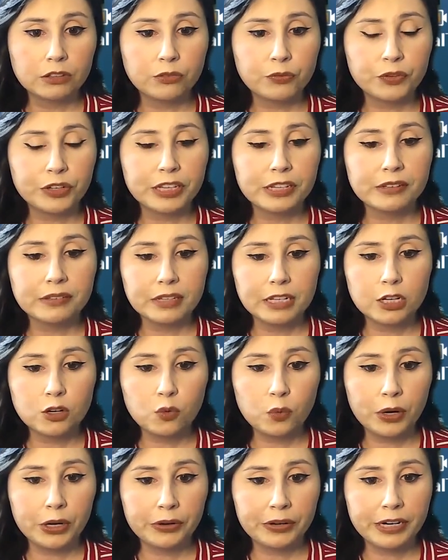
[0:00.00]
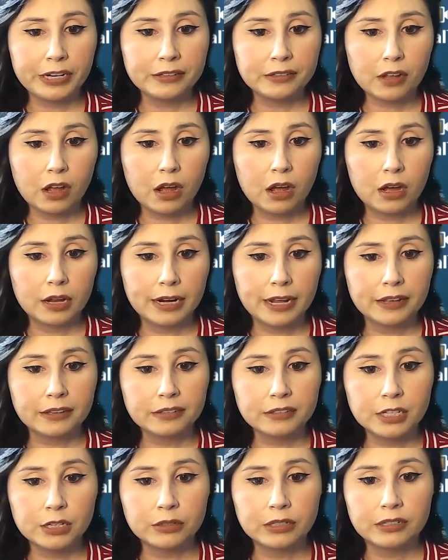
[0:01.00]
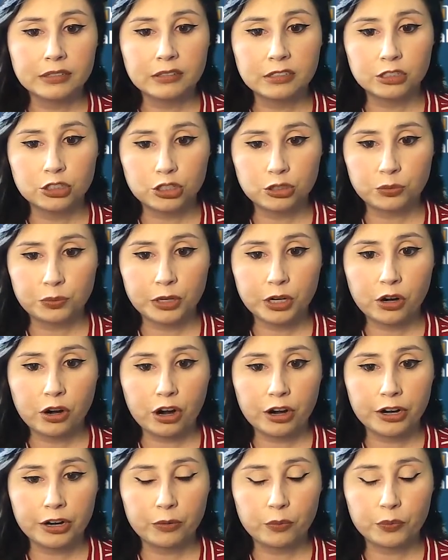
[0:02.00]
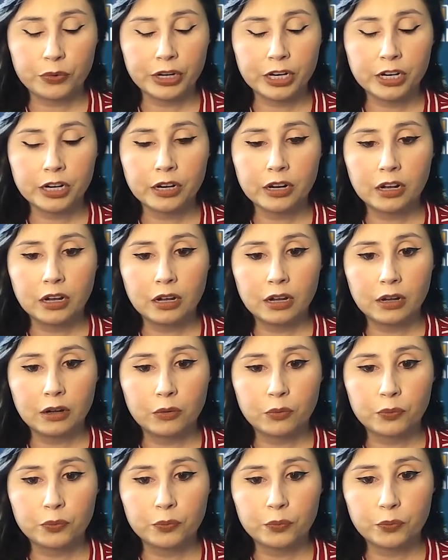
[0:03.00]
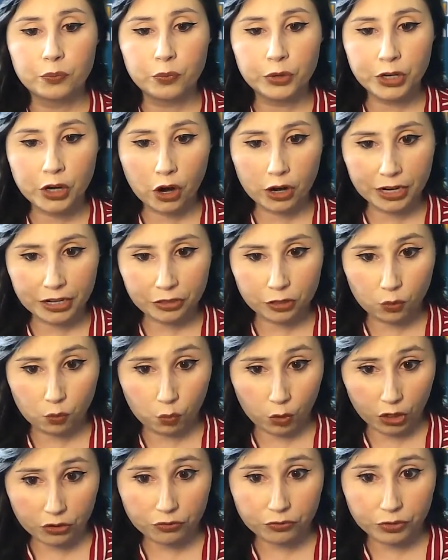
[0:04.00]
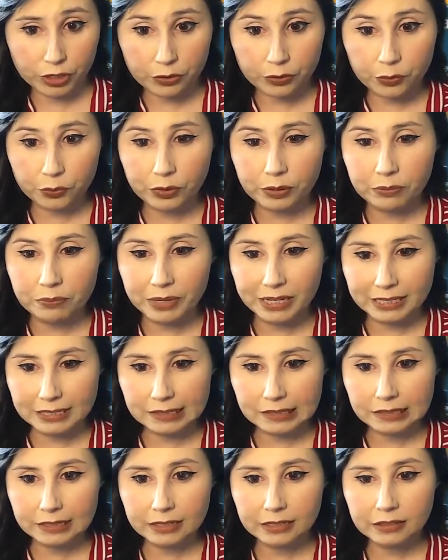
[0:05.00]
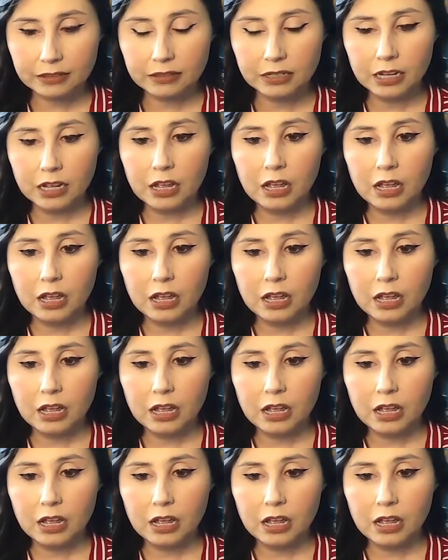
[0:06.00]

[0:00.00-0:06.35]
So for these inquiries on SEO decisions regarding the workflow remittances,